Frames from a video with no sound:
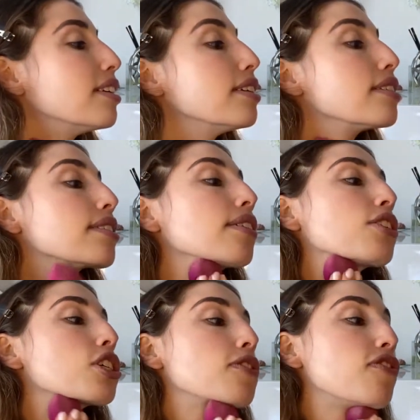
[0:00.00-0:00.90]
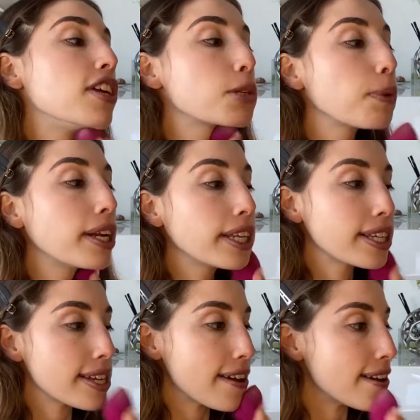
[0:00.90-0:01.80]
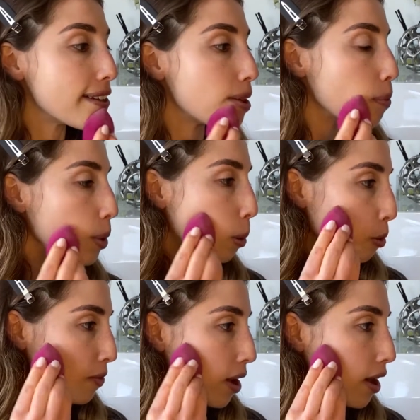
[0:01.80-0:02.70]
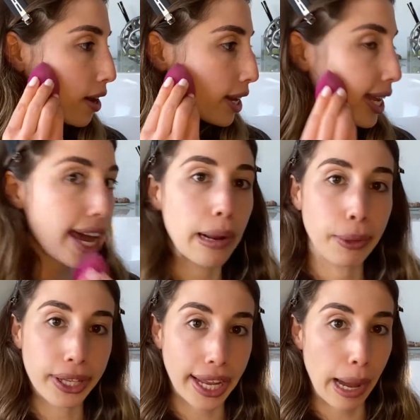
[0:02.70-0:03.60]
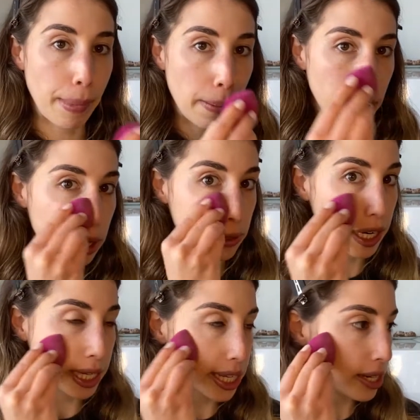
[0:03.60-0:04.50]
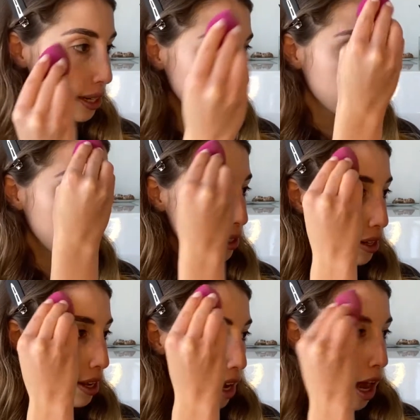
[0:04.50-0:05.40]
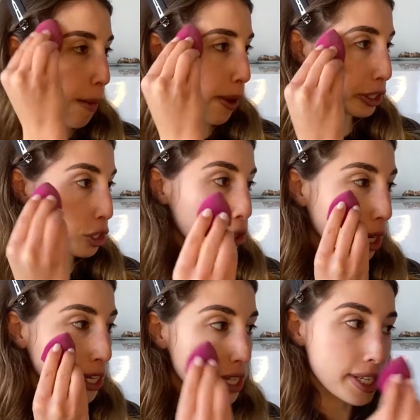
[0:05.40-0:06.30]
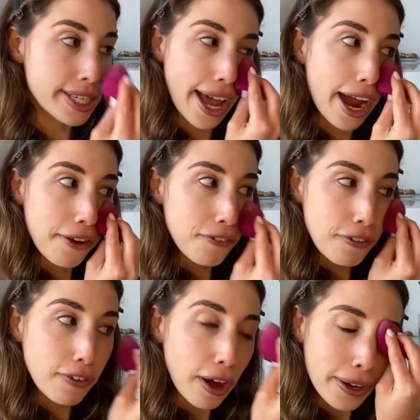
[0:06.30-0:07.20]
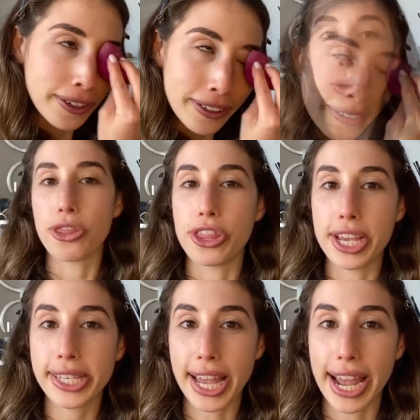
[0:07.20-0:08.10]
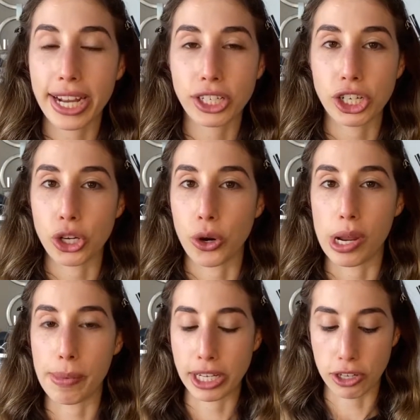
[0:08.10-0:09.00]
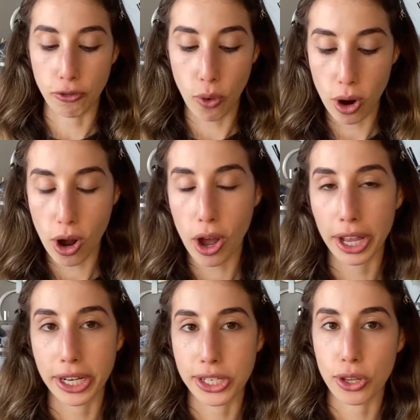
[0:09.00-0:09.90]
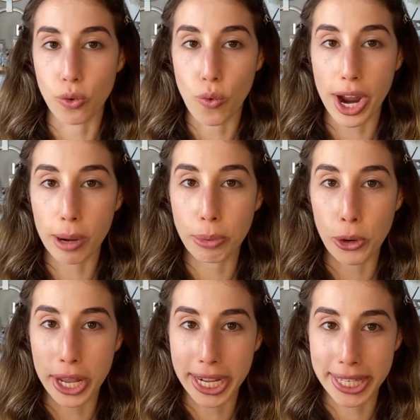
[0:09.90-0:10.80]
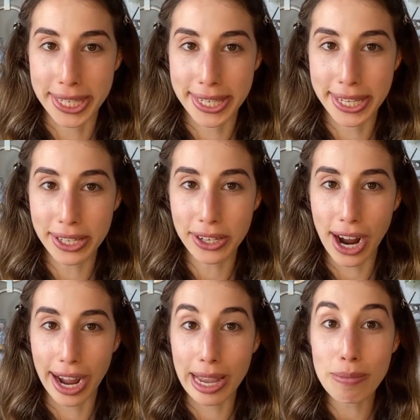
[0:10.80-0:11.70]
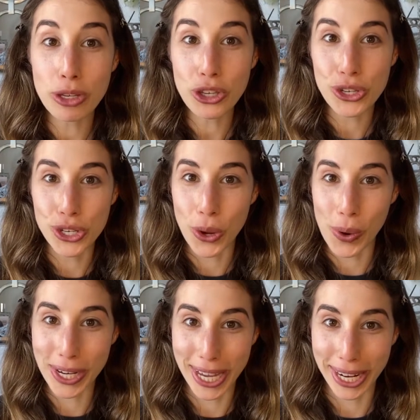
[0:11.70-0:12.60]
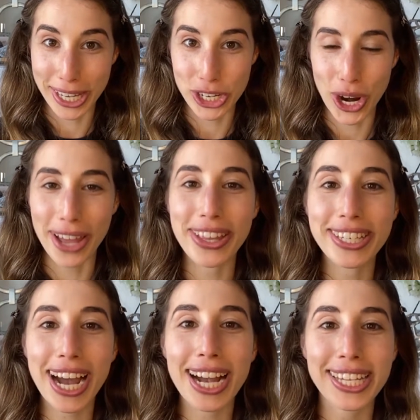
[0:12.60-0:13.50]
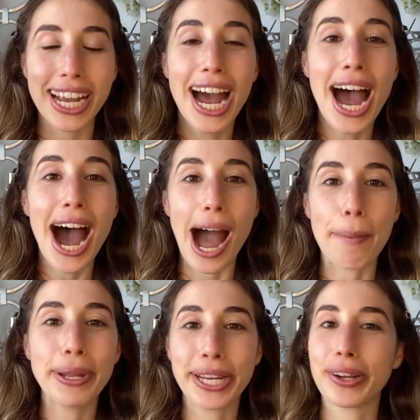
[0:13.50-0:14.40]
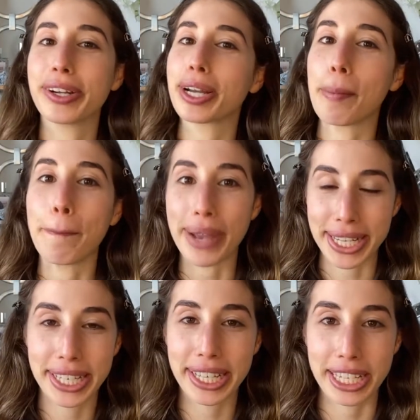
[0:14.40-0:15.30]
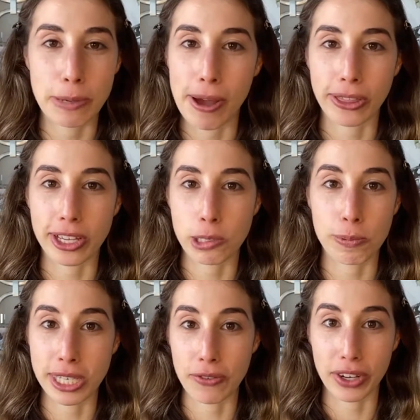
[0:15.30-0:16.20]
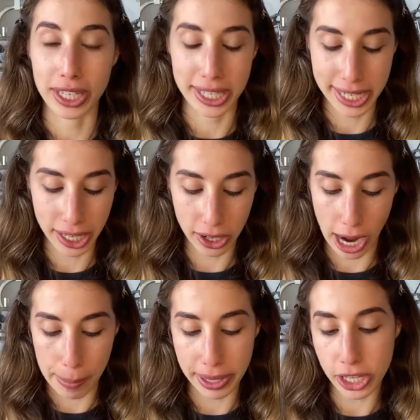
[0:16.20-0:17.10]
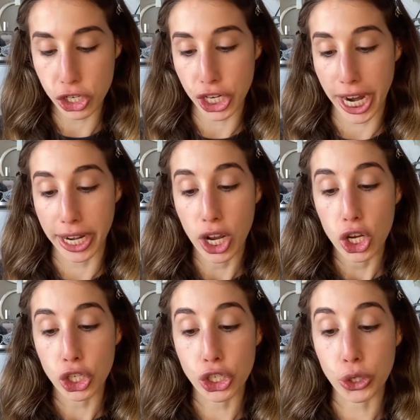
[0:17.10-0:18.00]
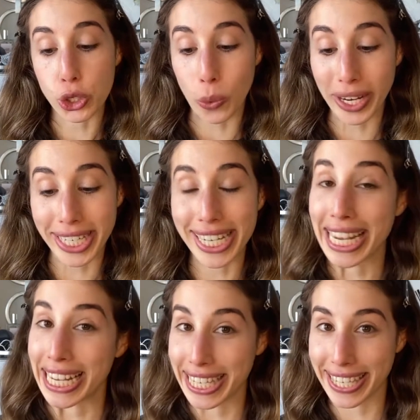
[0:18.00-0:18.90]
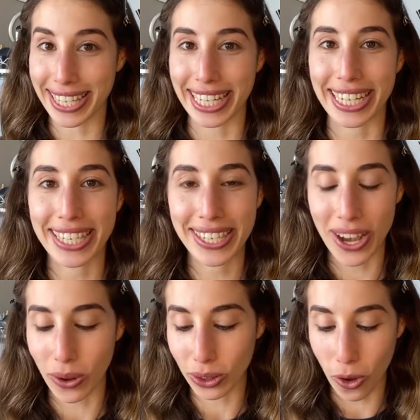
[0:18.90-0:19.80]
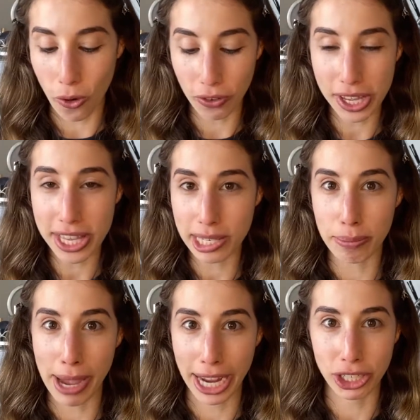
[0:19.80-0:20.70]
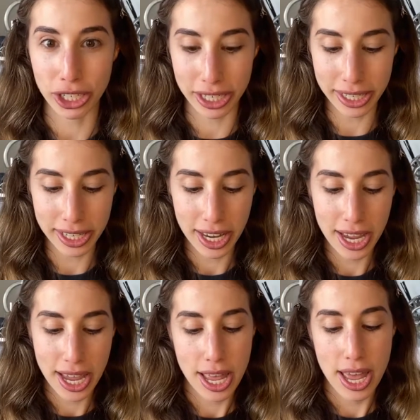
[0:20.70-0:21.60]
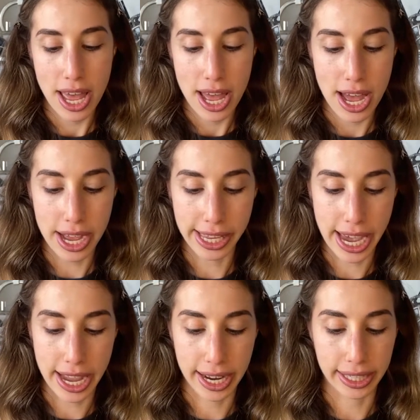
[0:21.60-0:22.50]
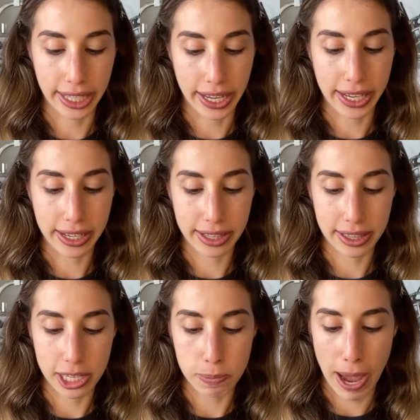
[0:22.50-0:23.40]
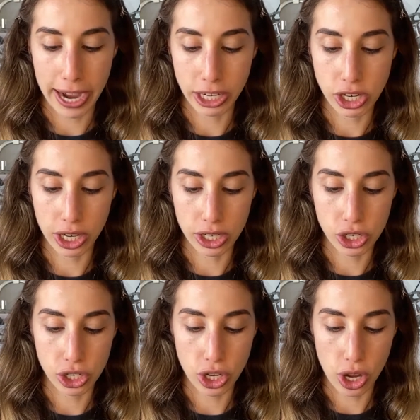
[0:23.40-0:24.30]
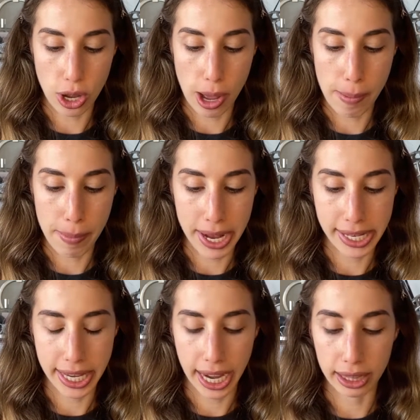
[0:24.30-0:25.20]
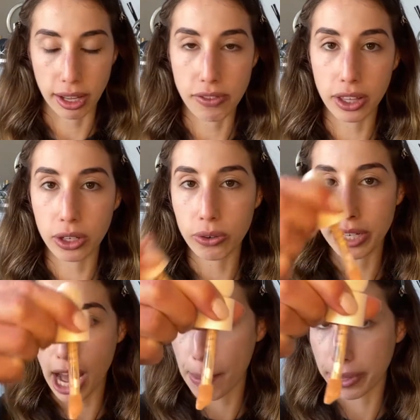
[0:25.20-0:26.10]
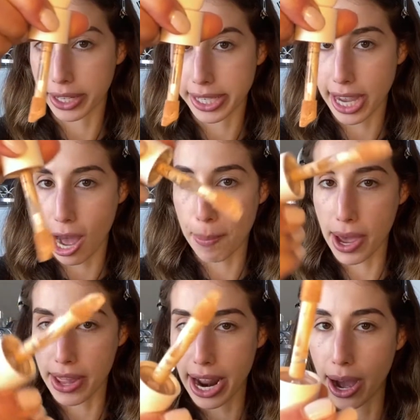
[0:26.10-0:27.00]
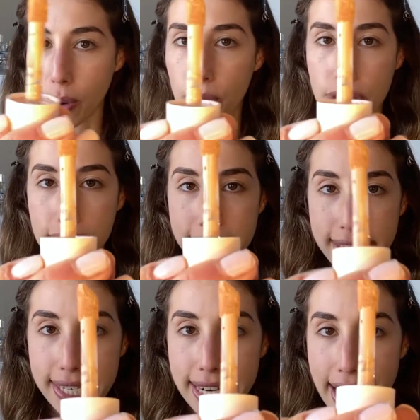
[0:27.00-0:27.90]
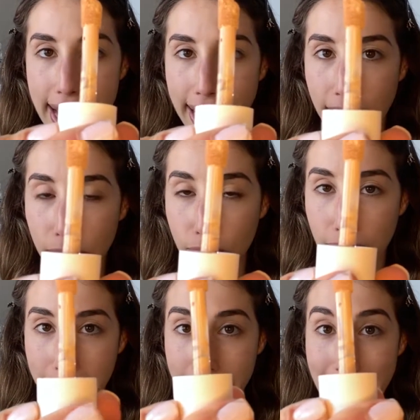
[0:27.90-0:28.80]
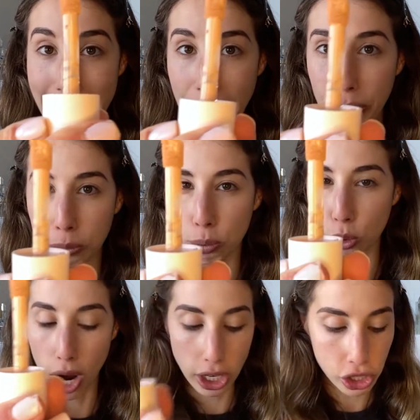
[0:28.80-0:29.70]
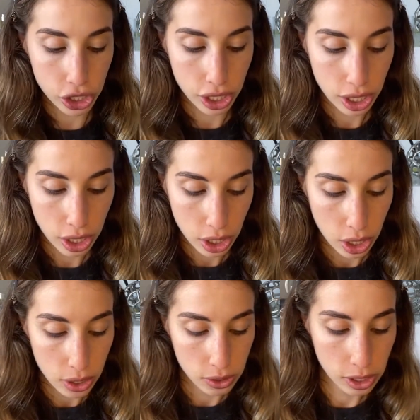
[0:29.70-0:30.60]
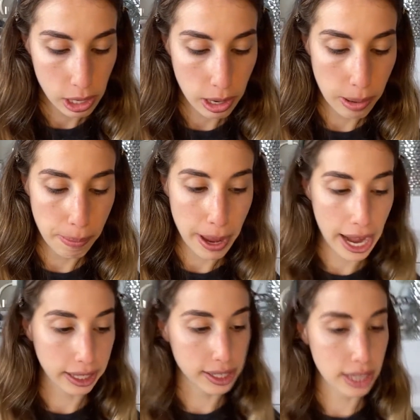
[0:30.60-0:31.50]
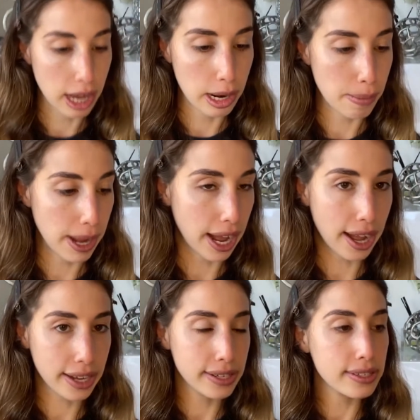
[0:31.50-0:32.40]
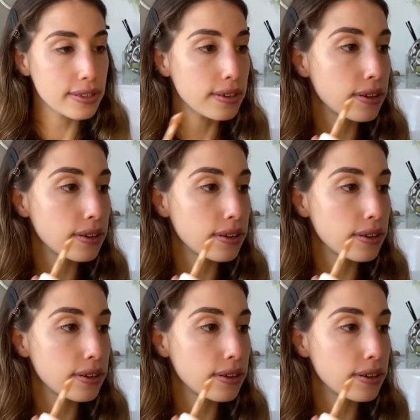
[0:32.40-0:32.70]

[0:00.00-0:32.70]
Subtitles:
So I'll just finish blending this in and then we will move on. Again, I'm looking at my mirror right here. I'm not just looking to the side for fun. This I actually showed in my Sephora haul. It is the Rare Beauty Concealer. I am so excited to try this, guys. Like, I've been hearing amazing things about this specific concealer. I'm in the shade 220C, so hopefully this matches. Again, like, this packaging is just amazing. I love the little knob on the top and how this is an angle, like an angled brush. So I'm gonna pack this on my eyes.